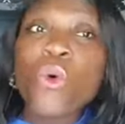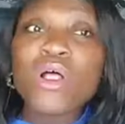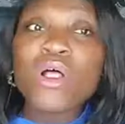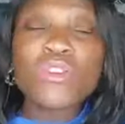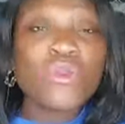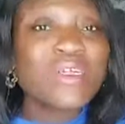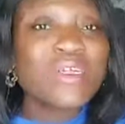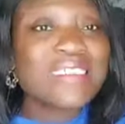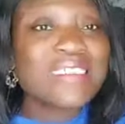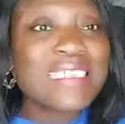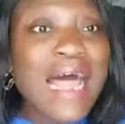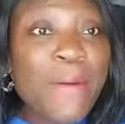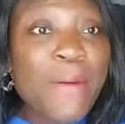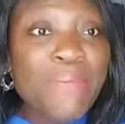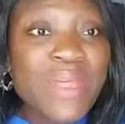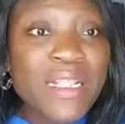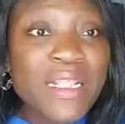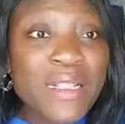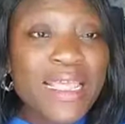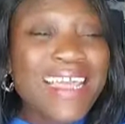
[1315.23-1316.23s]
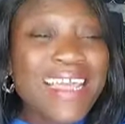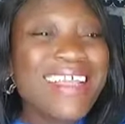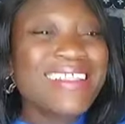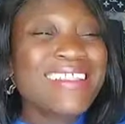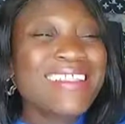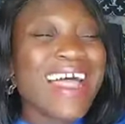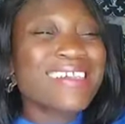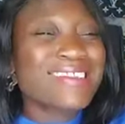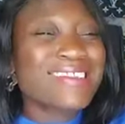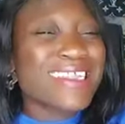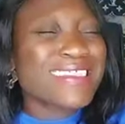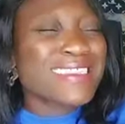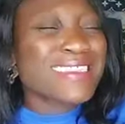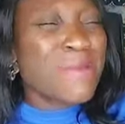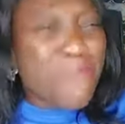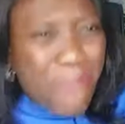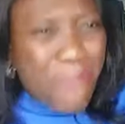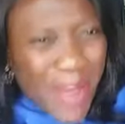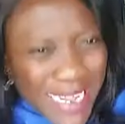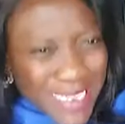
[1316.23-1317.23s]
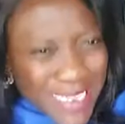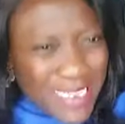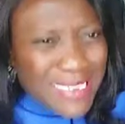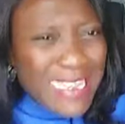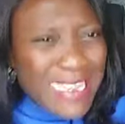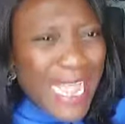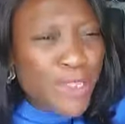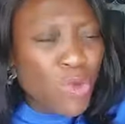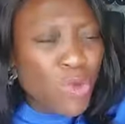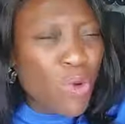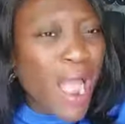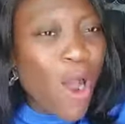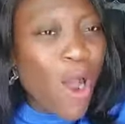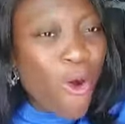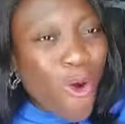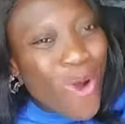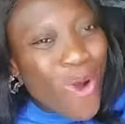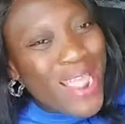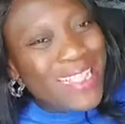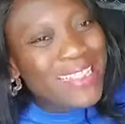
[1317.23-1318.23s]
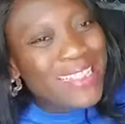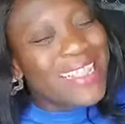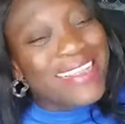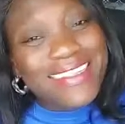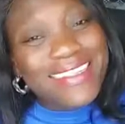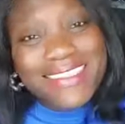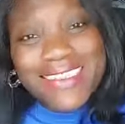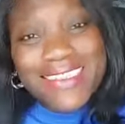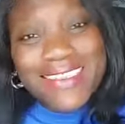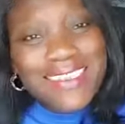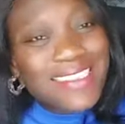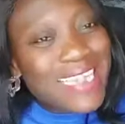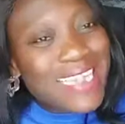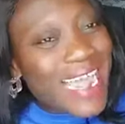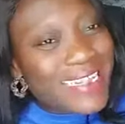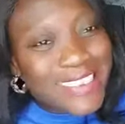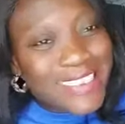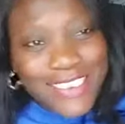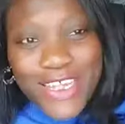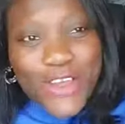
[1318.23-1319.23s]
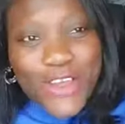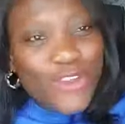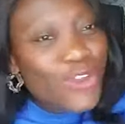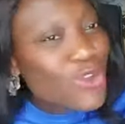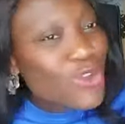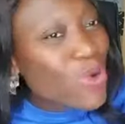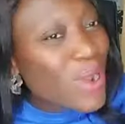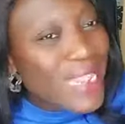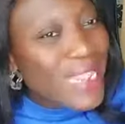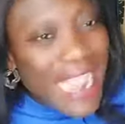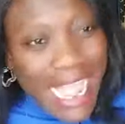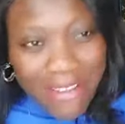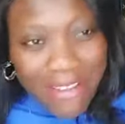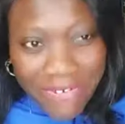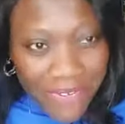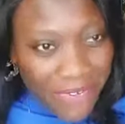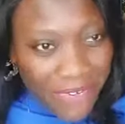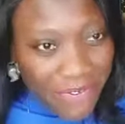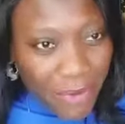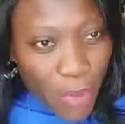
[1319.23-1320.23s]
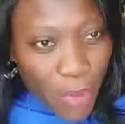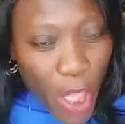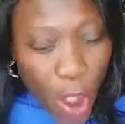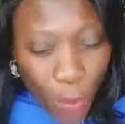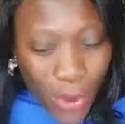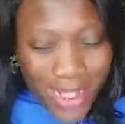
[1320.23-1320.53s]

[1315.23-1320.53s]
What does that mean? That the person that you are owing decides your life.